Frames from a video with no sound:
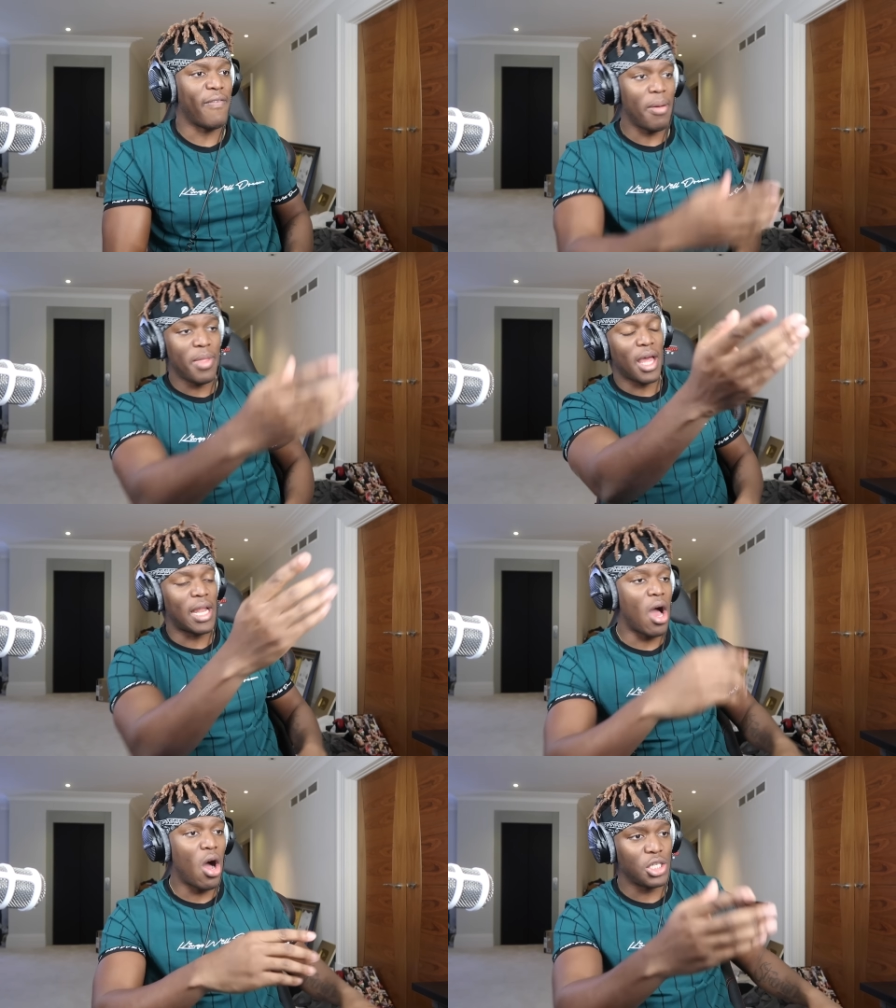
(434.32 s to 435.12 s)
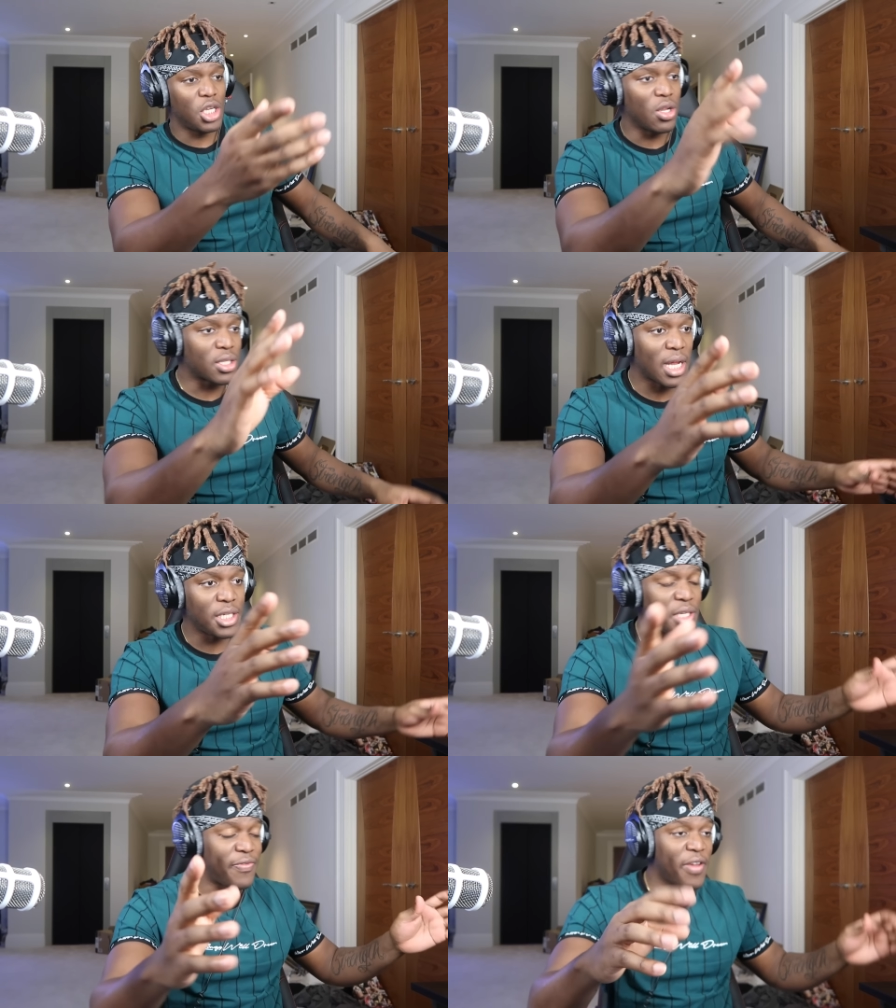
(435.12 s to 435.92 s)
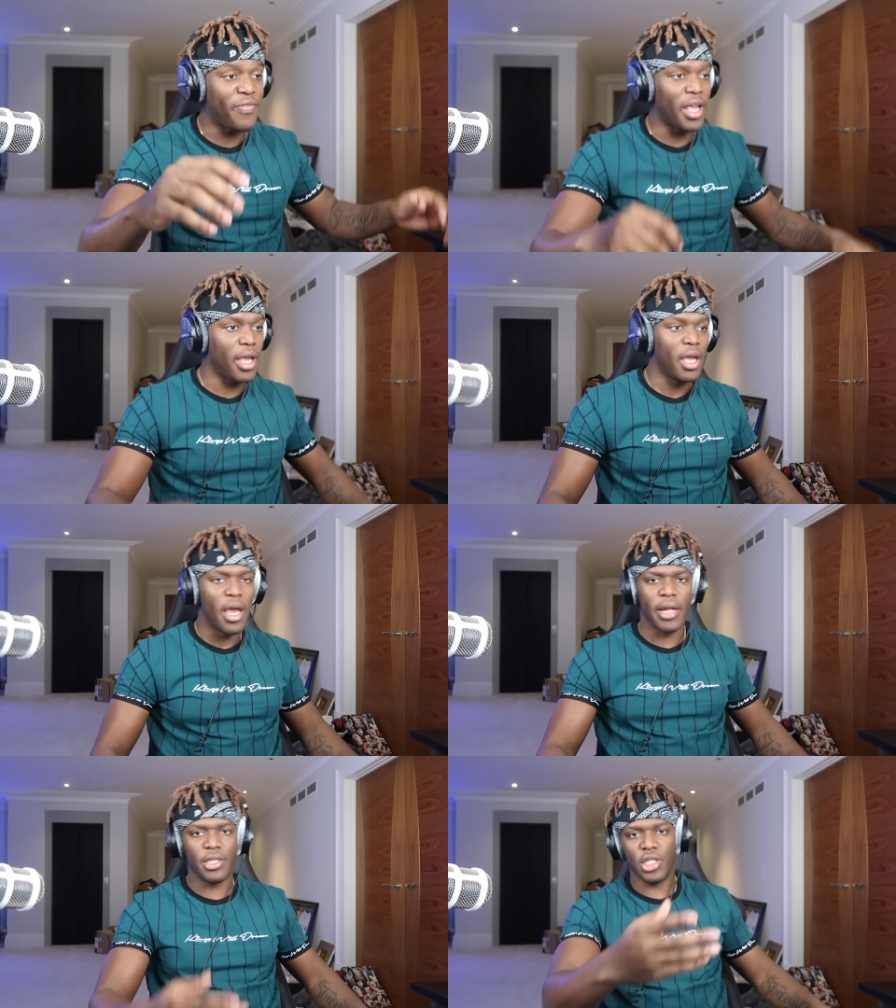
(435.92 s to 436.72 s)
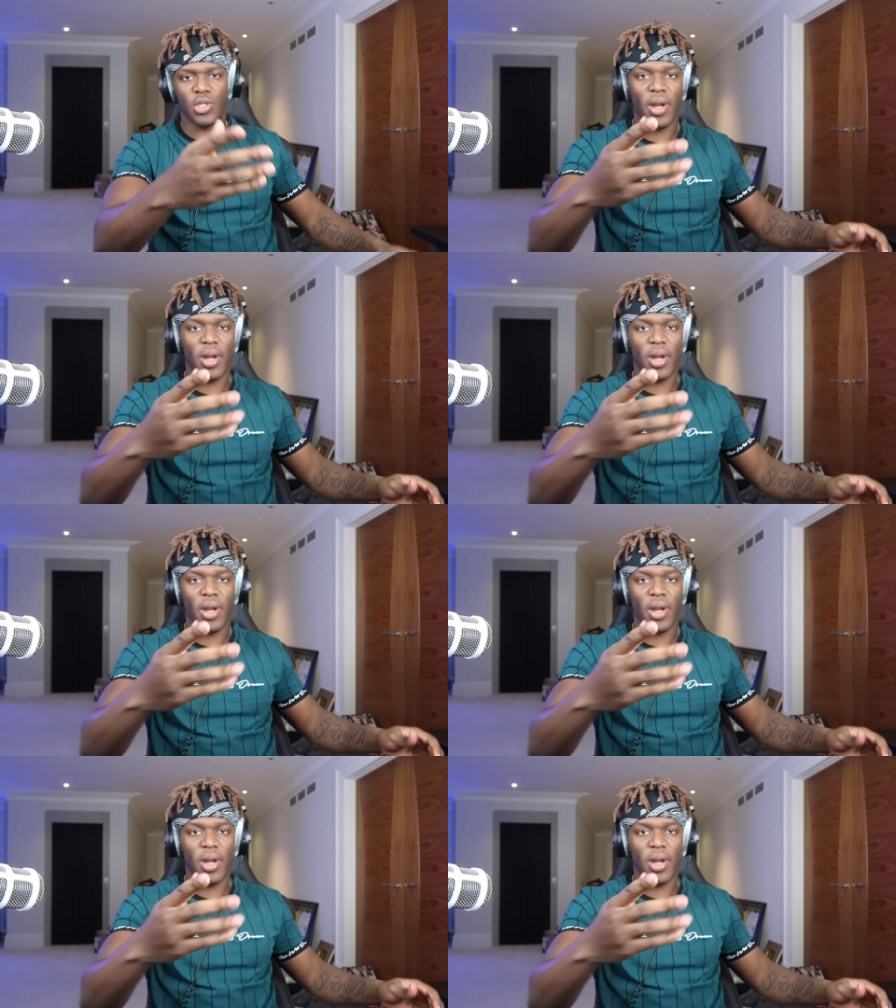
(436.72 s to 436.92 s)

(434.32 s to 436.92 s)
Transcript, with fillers: If I'm there like, oh, she looks like she's 50 and she's